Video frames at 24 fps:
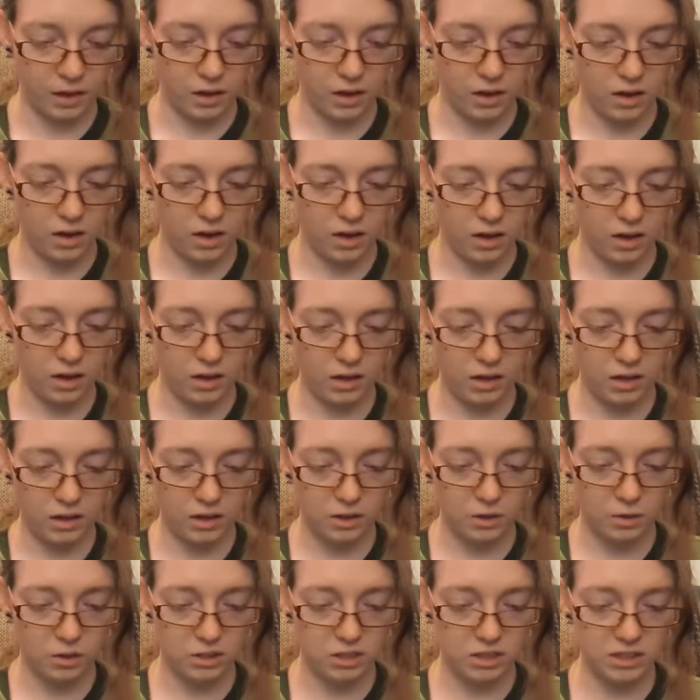Uh,
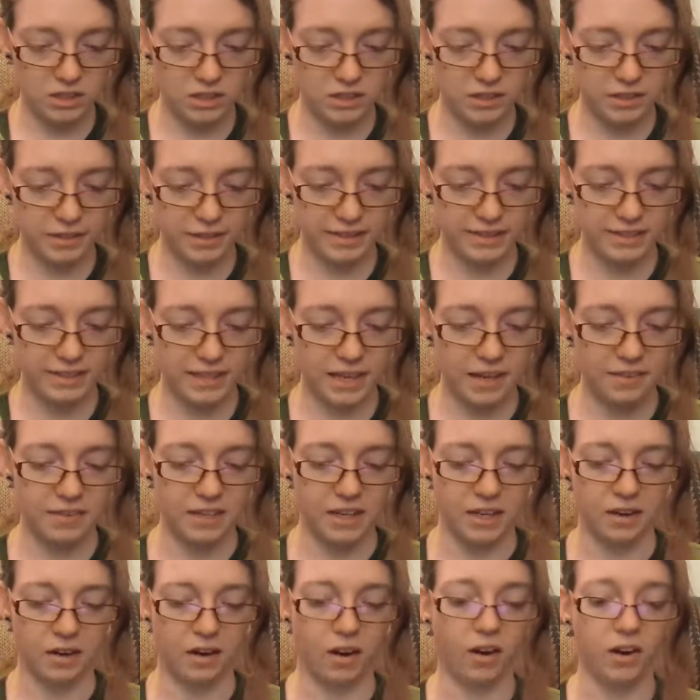question
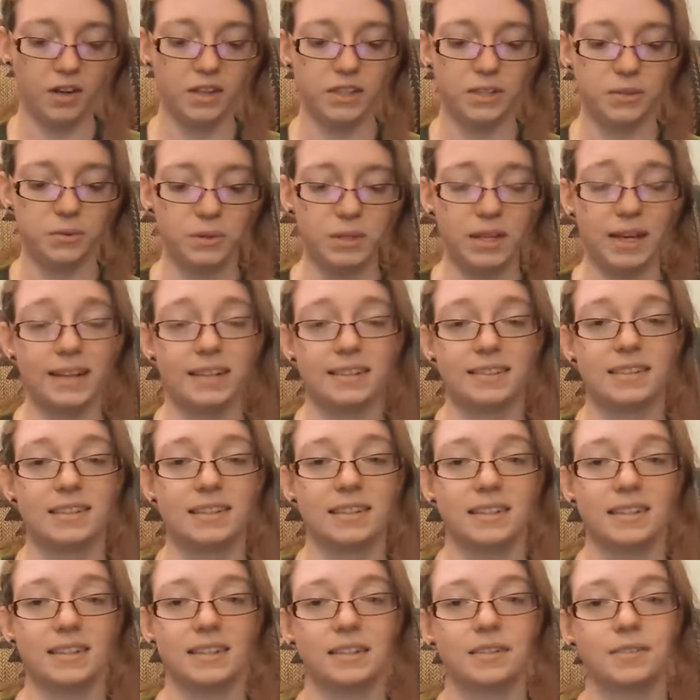37. Are you
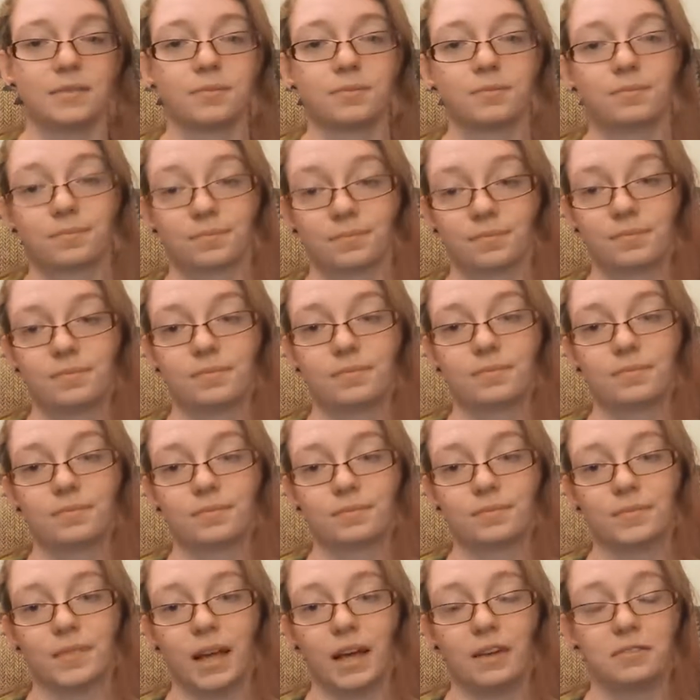lazy?
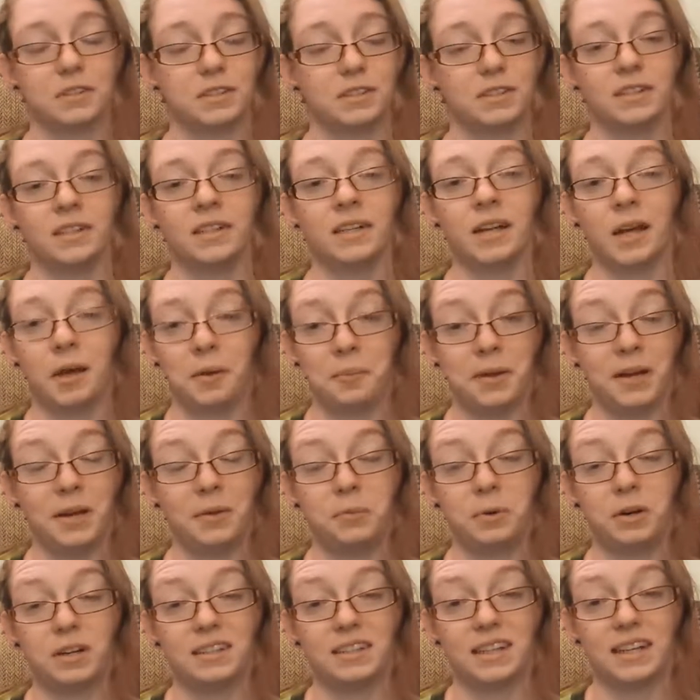Have you seen how many
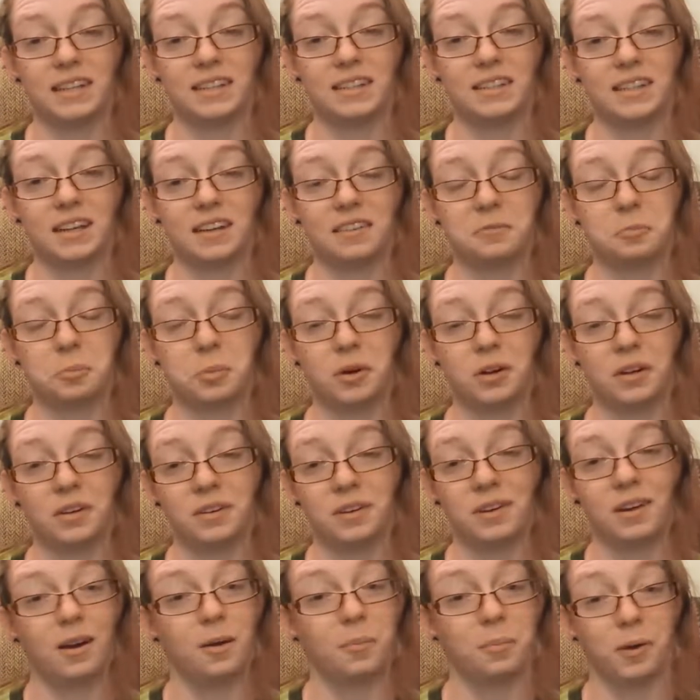one takes I've put
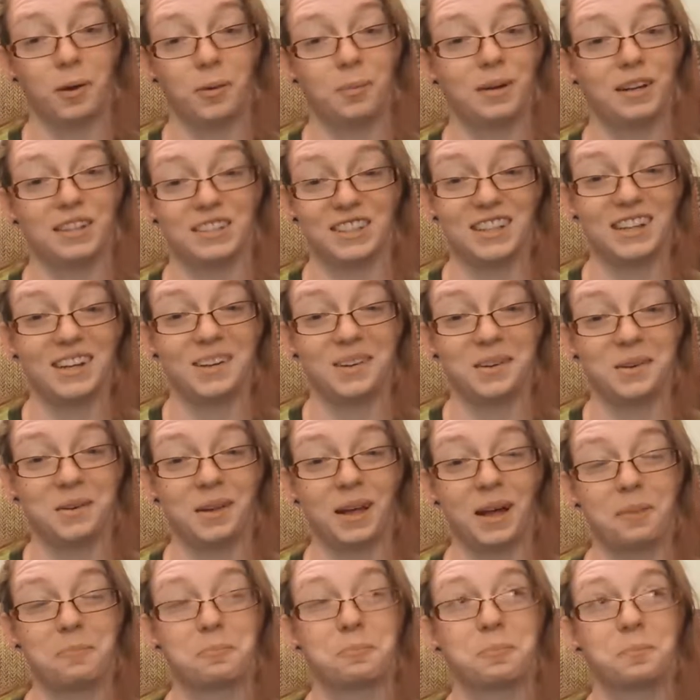up on my channel?
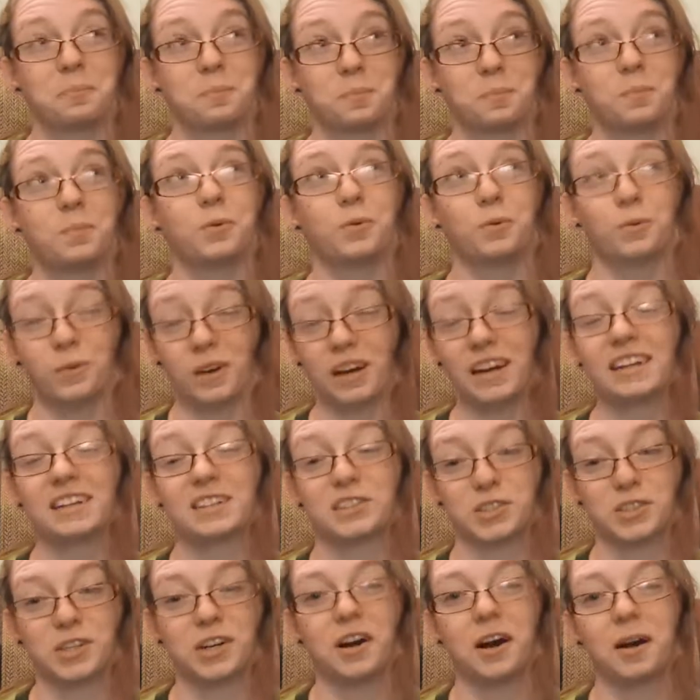I'm pretty
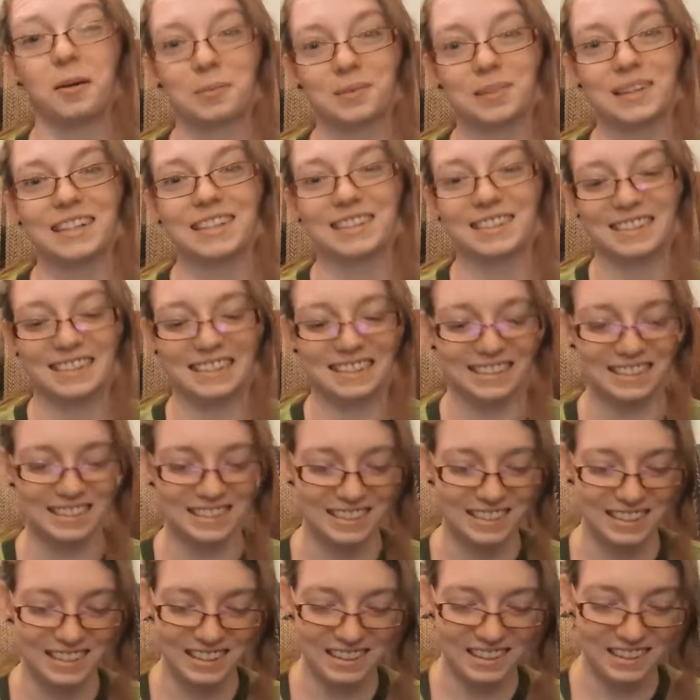sure I'm lazy.
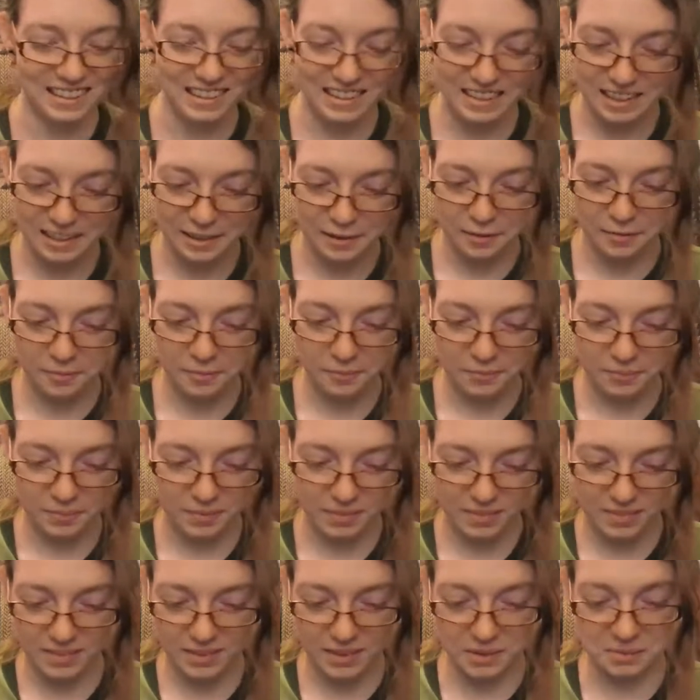
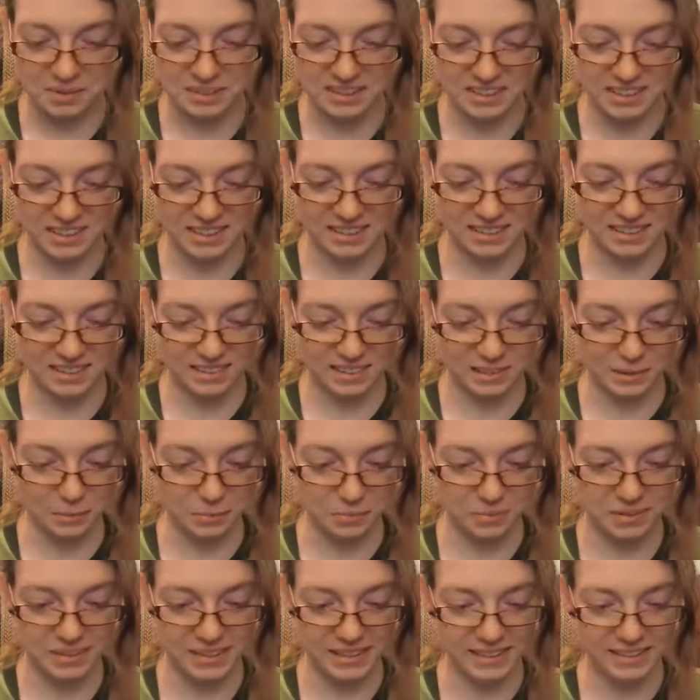I mean, geez,
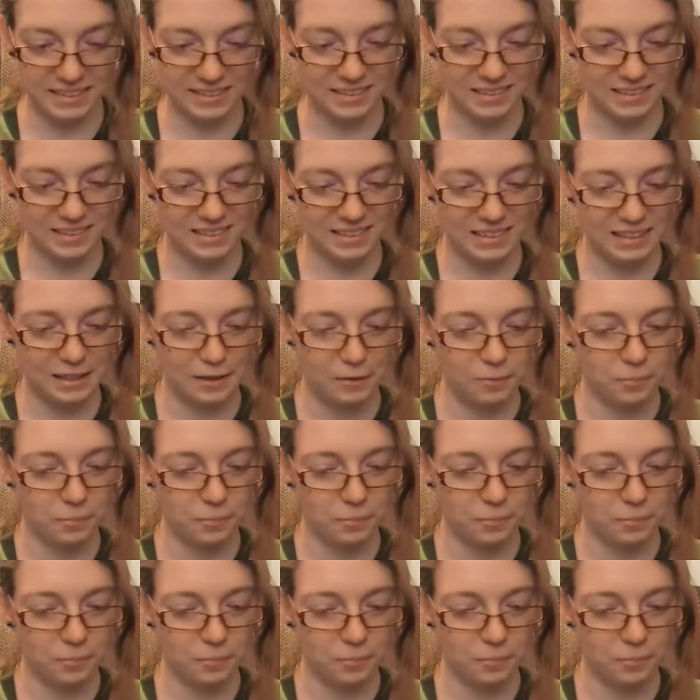Louise.